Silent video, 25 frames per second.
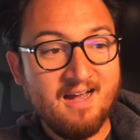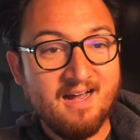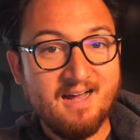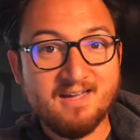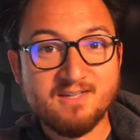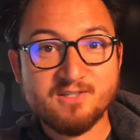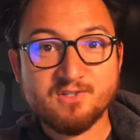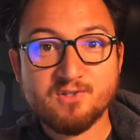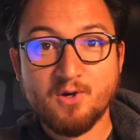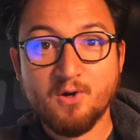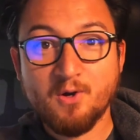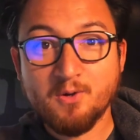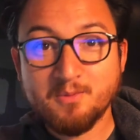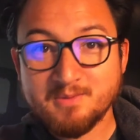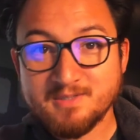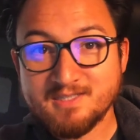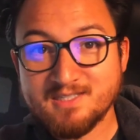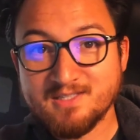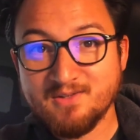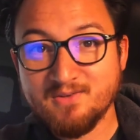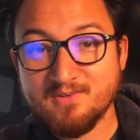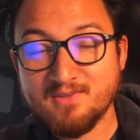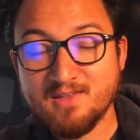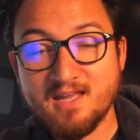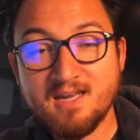So I hope to see
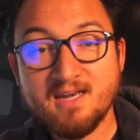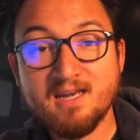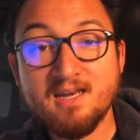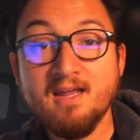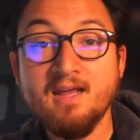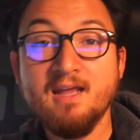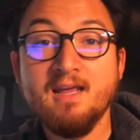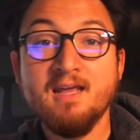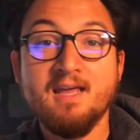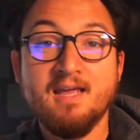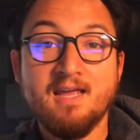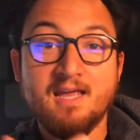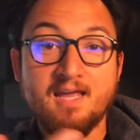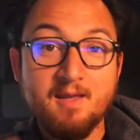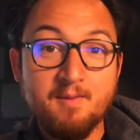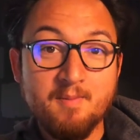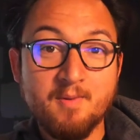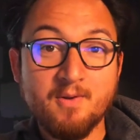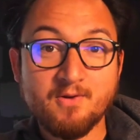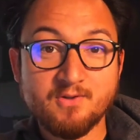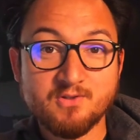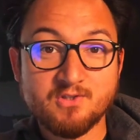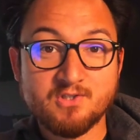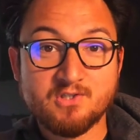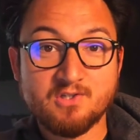you then.
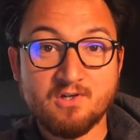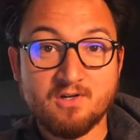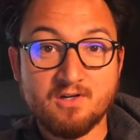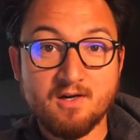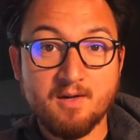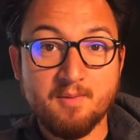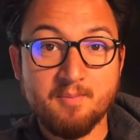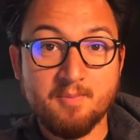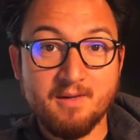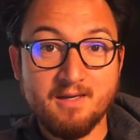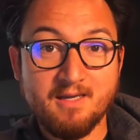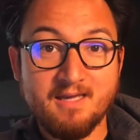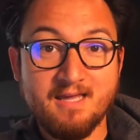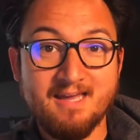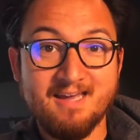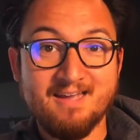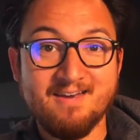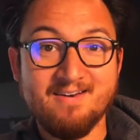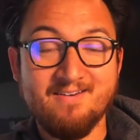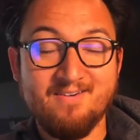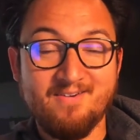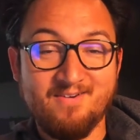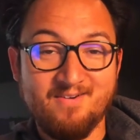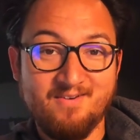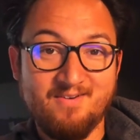Emails start up
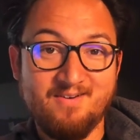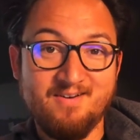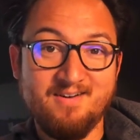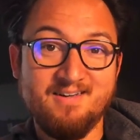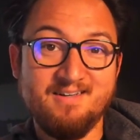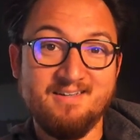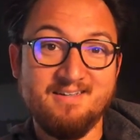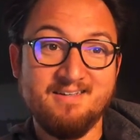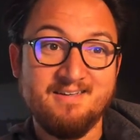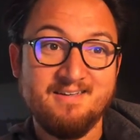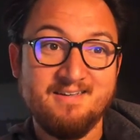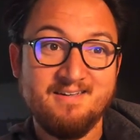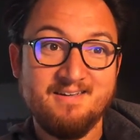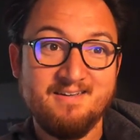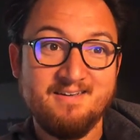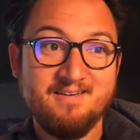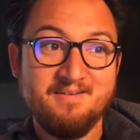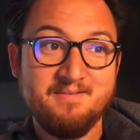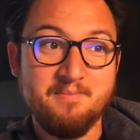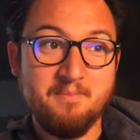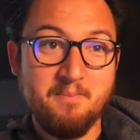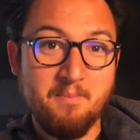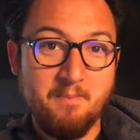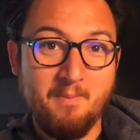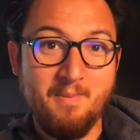again on
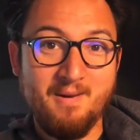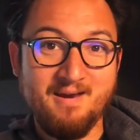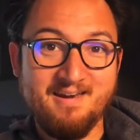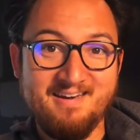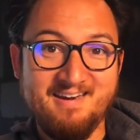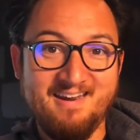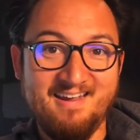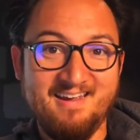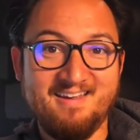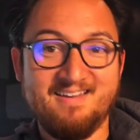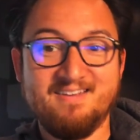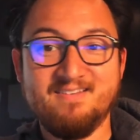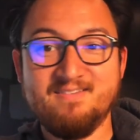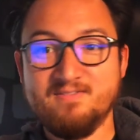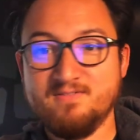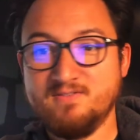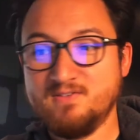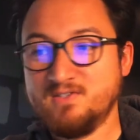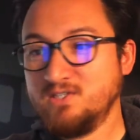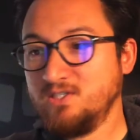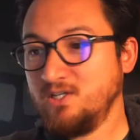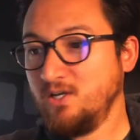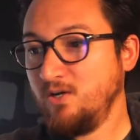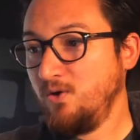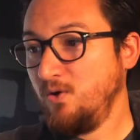Monday.
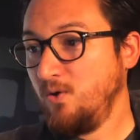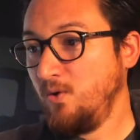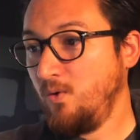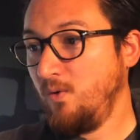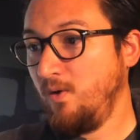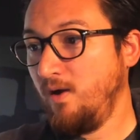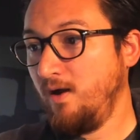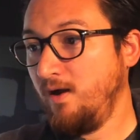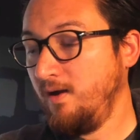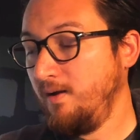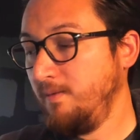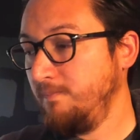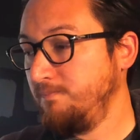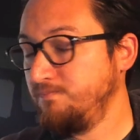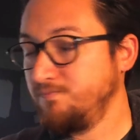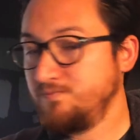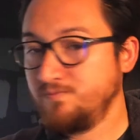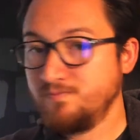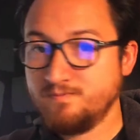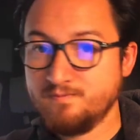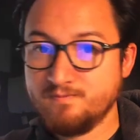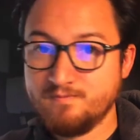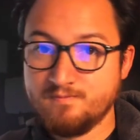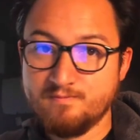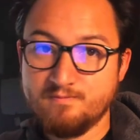So
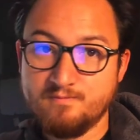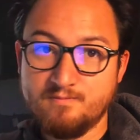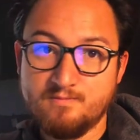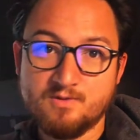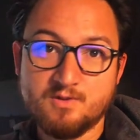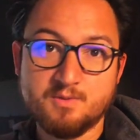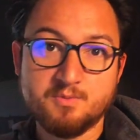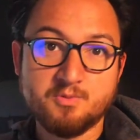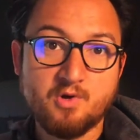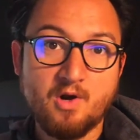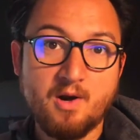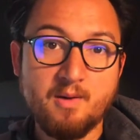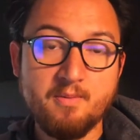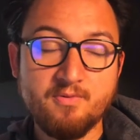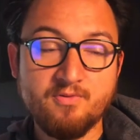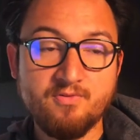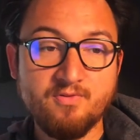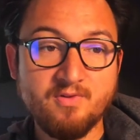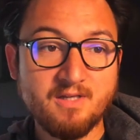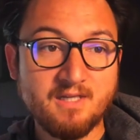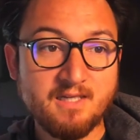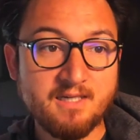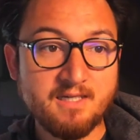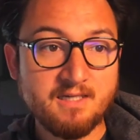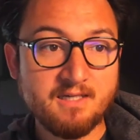subscribe if
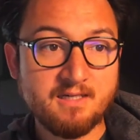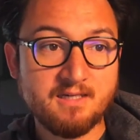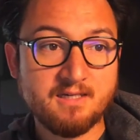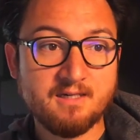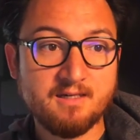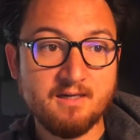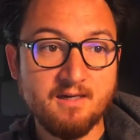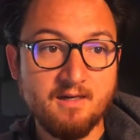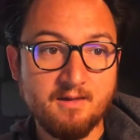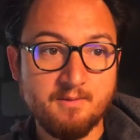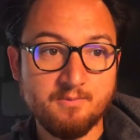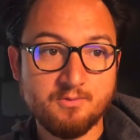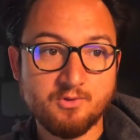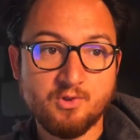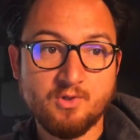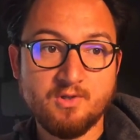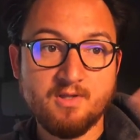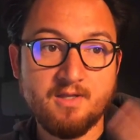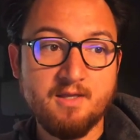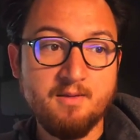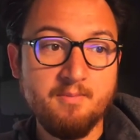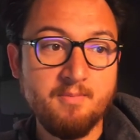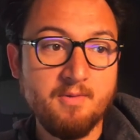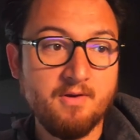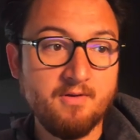you like, join
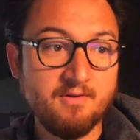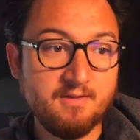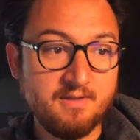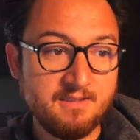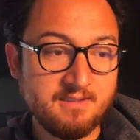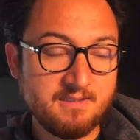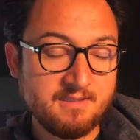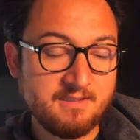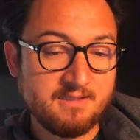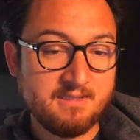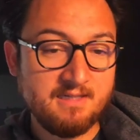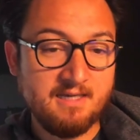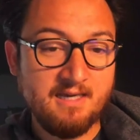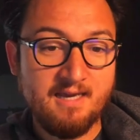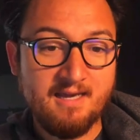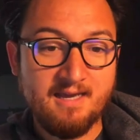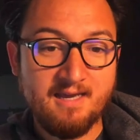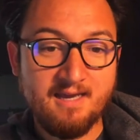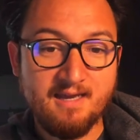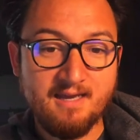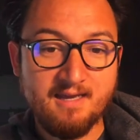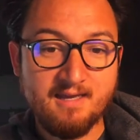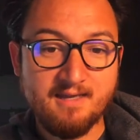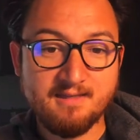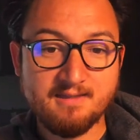the email list,
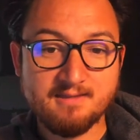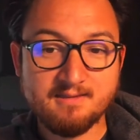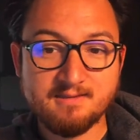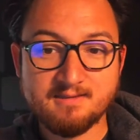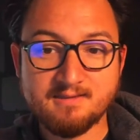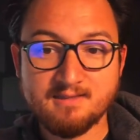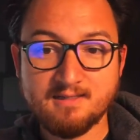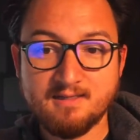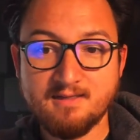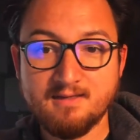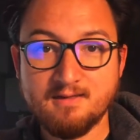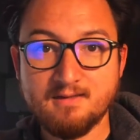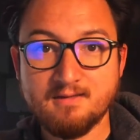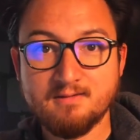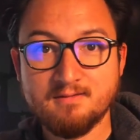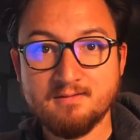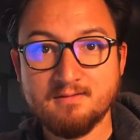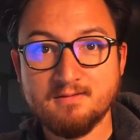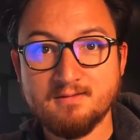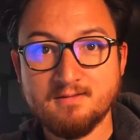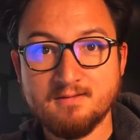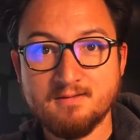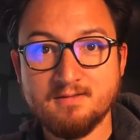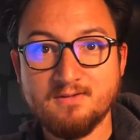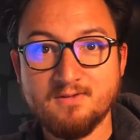and
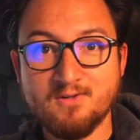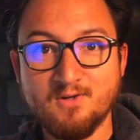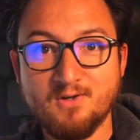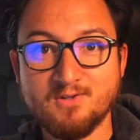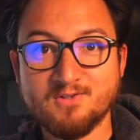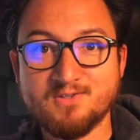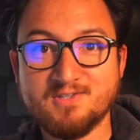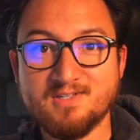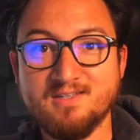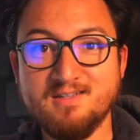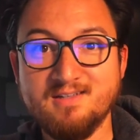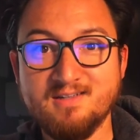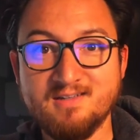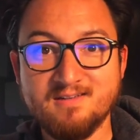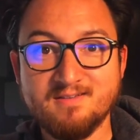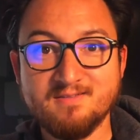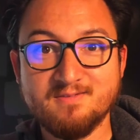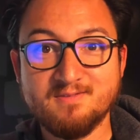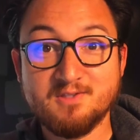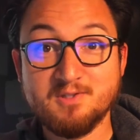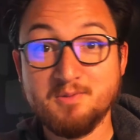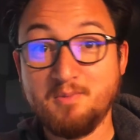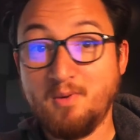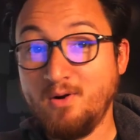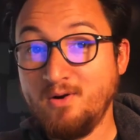I'll see you
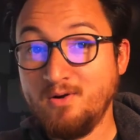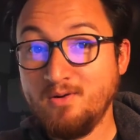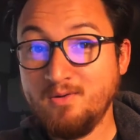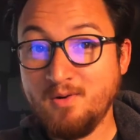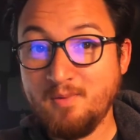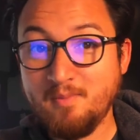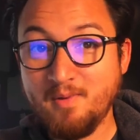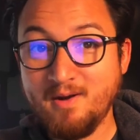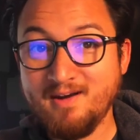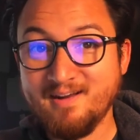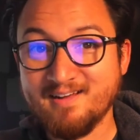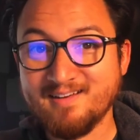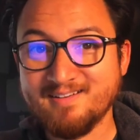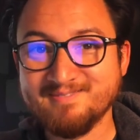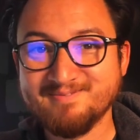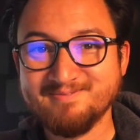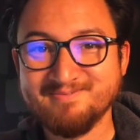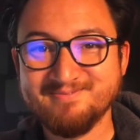tomorrow or Monday.